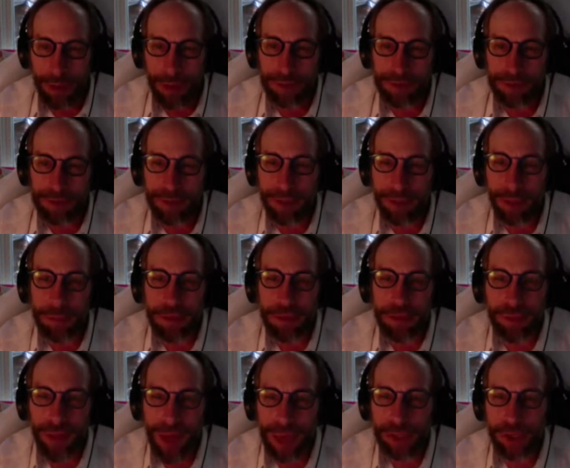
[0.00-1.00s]
He said, Let me
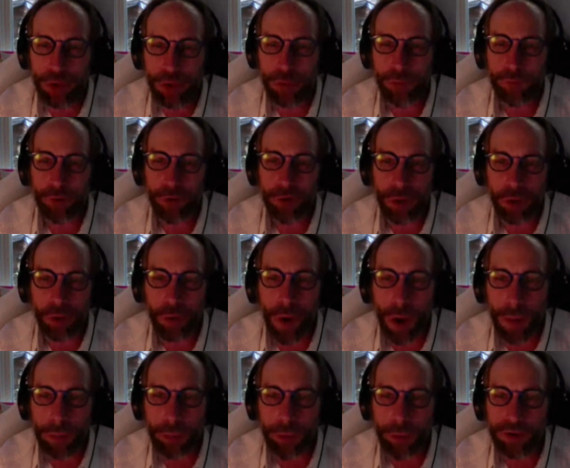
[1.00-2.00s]
thank you for your
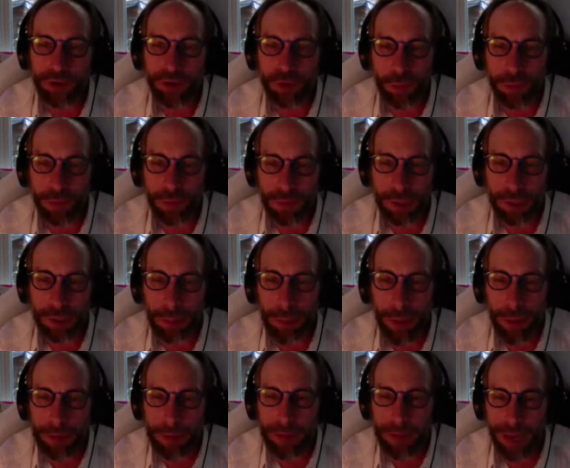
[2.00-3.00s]
cooperation with the little
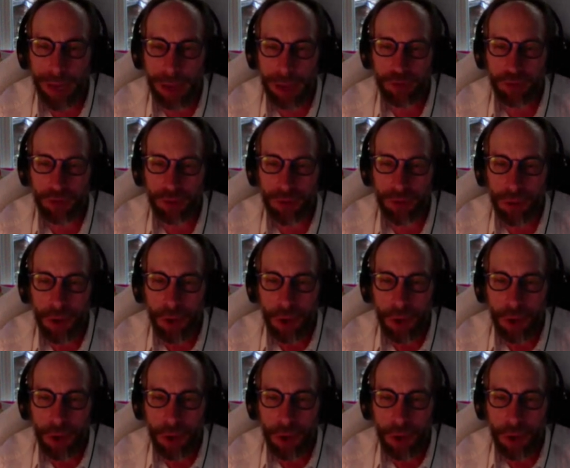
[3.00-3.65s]
publication